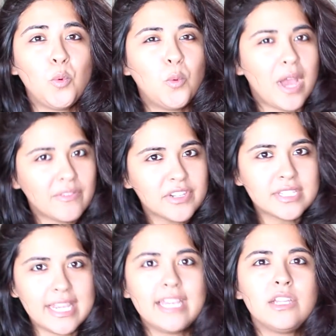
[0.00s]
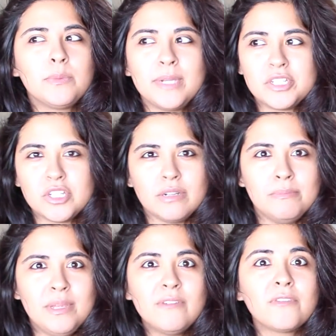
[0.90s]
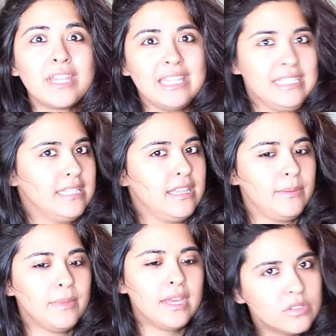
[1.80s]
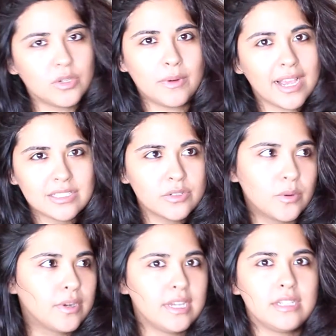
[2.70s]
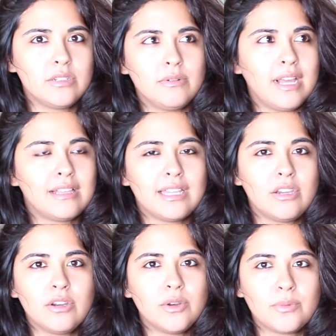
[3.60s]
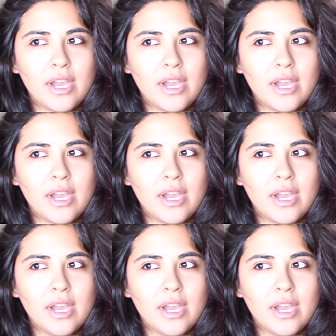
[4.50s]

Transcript: whoever's taking your picture, be friendly to them. Don't act annoyed, don't act like you're in a